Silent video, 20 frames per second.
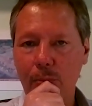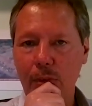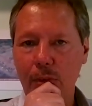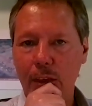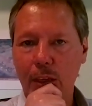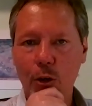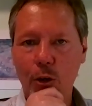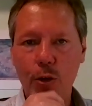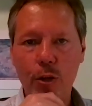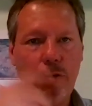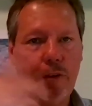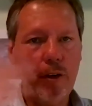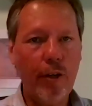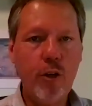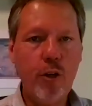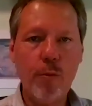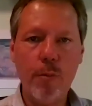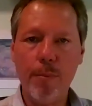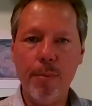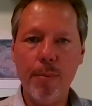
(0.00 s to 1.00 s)
even
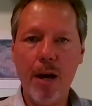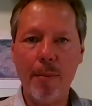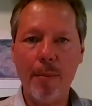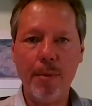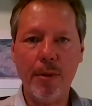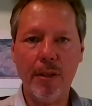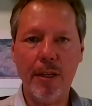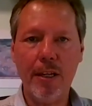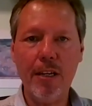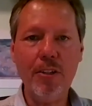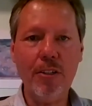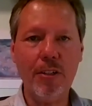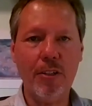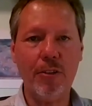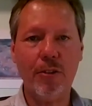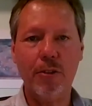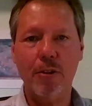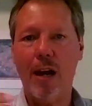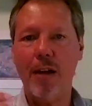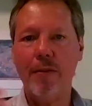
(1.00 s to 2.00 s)
human populations.
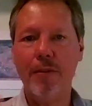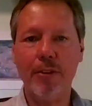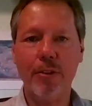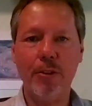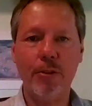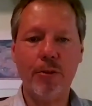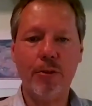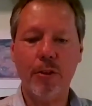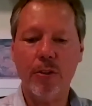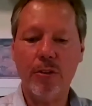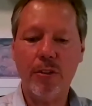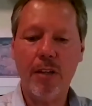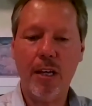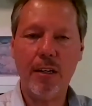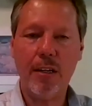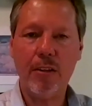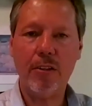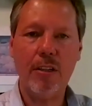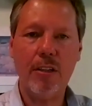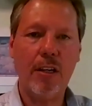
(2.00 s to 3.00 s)
There's this
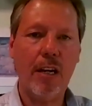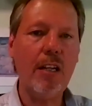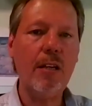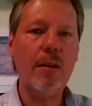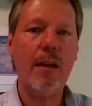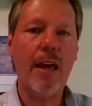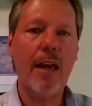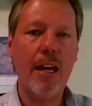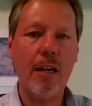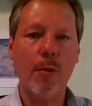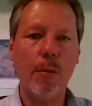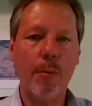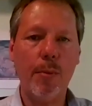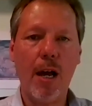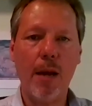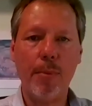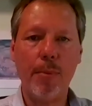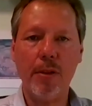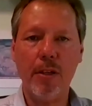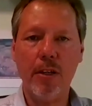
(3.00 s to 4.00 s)
tendency in any animal
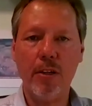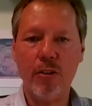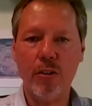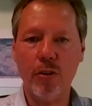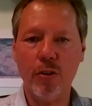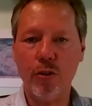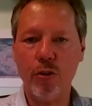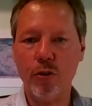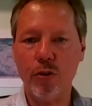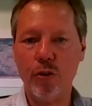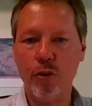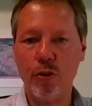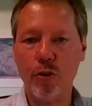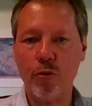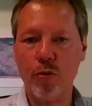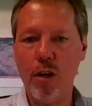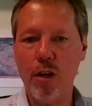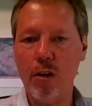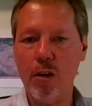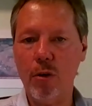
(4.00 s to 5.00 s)
population to
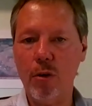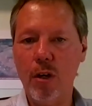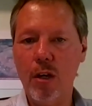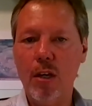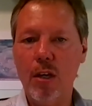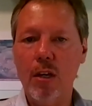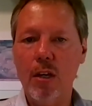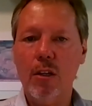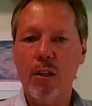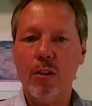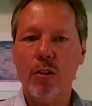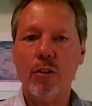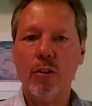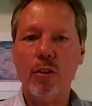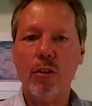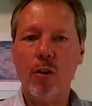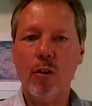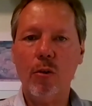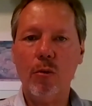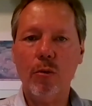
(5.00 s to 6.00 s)
grow.
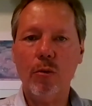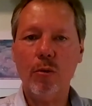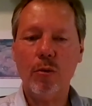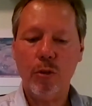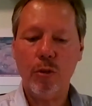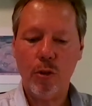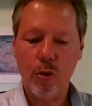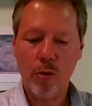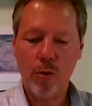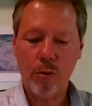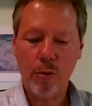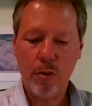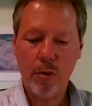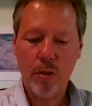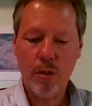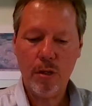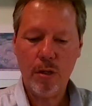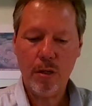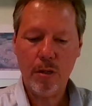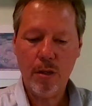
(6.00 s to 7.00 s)
So
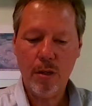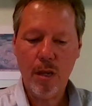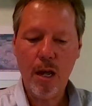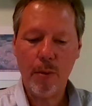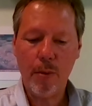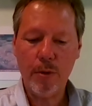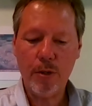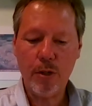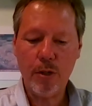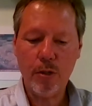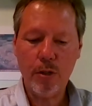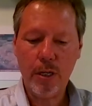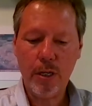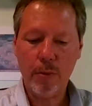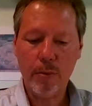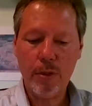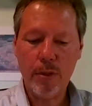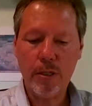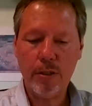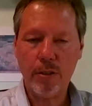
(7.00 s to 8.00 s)
yeah, when you look at
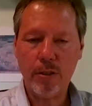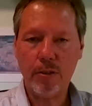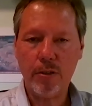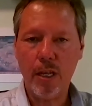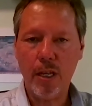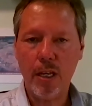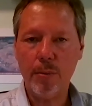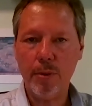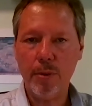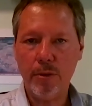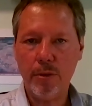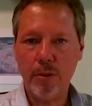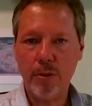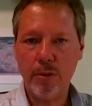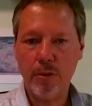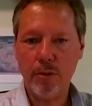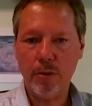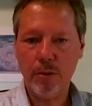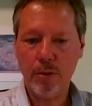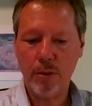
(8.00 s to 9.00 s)
really sustainable
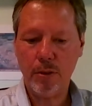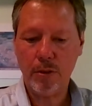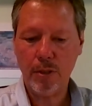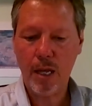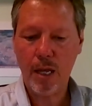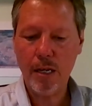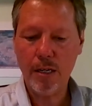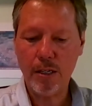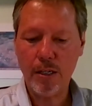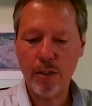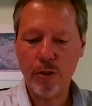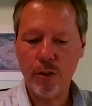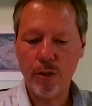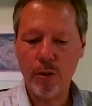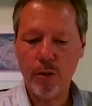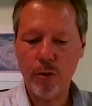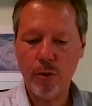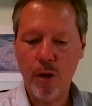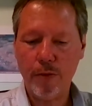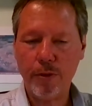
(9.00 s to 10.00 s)
societies,
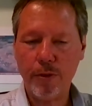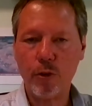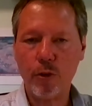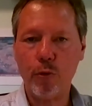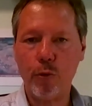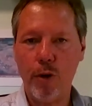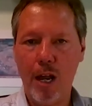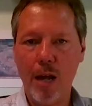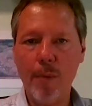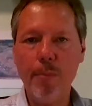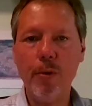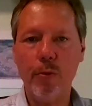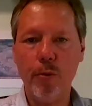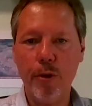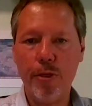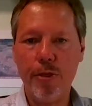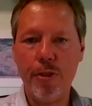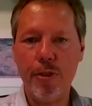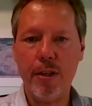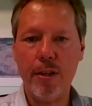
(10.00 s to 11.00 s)
you have to grapple
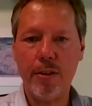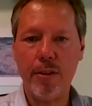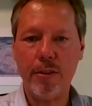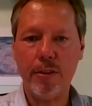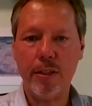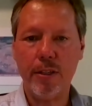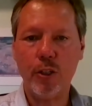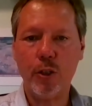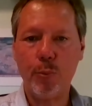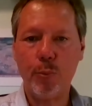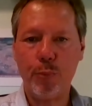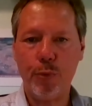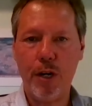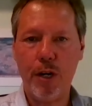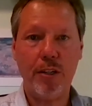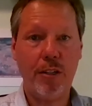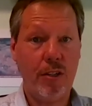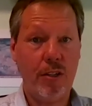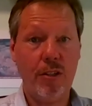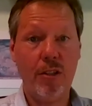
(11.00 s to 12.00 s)
with these
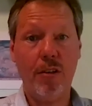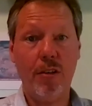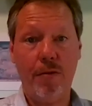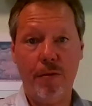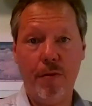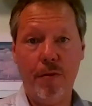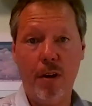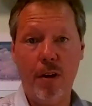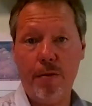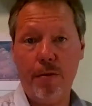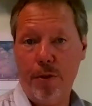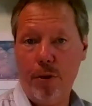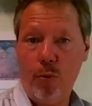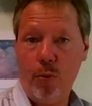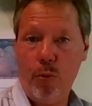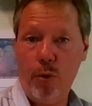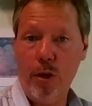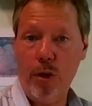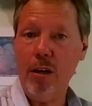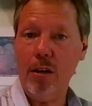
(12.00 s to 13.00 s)
expressions of the
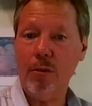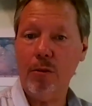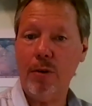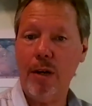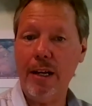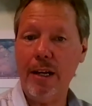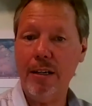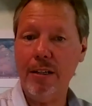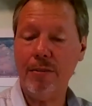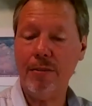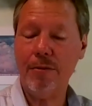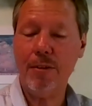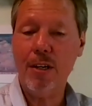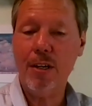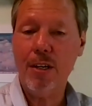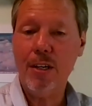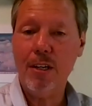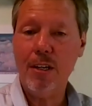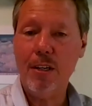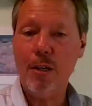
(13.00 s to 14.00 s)
will, right?
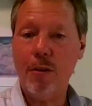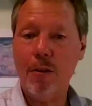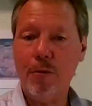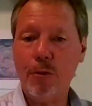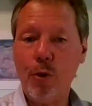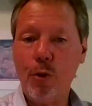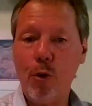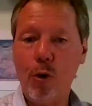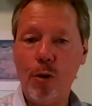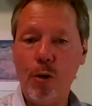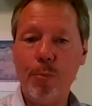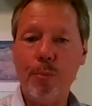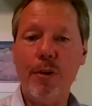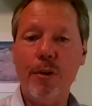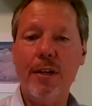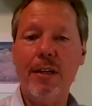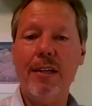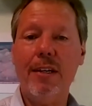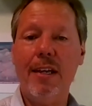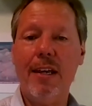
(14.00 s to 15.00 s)
Of
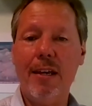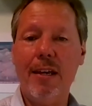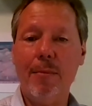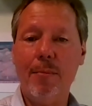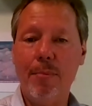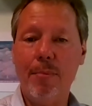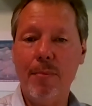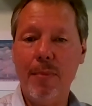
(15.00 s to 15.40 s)
corporate and